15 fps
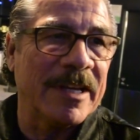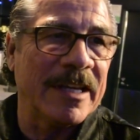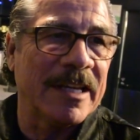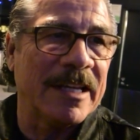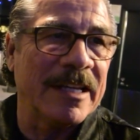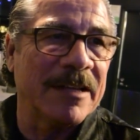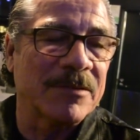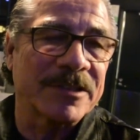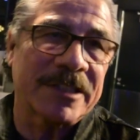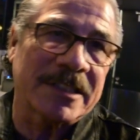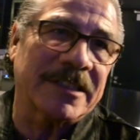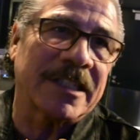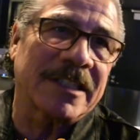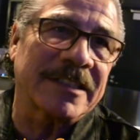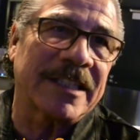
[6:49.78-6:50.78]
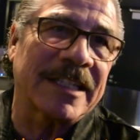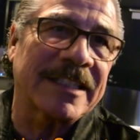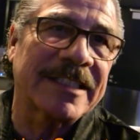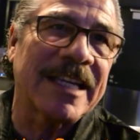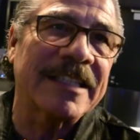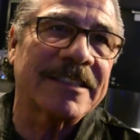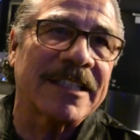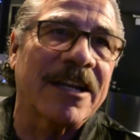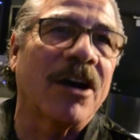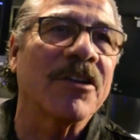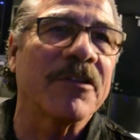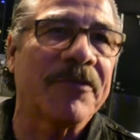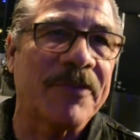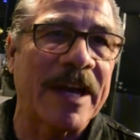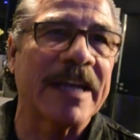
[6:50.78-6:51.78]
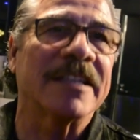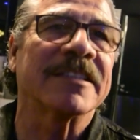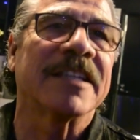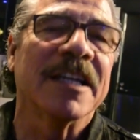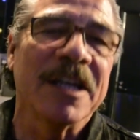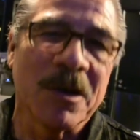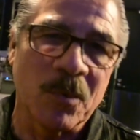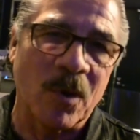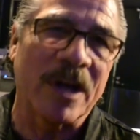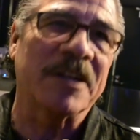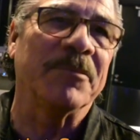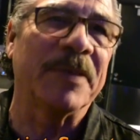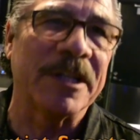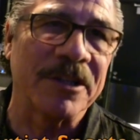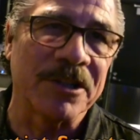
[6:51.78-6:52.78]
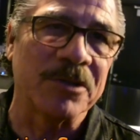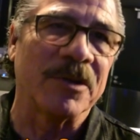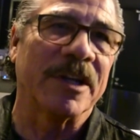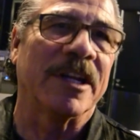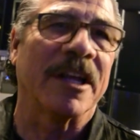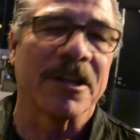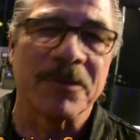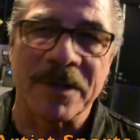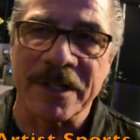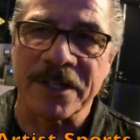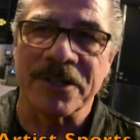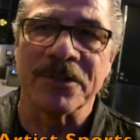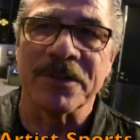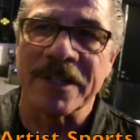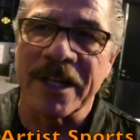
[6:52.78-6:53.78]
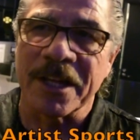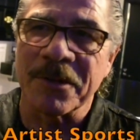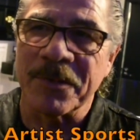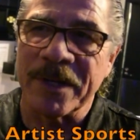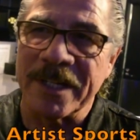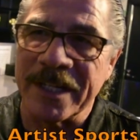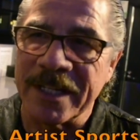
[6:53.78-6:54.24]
it was such a success that all the fans wanted me to do another one and do another one.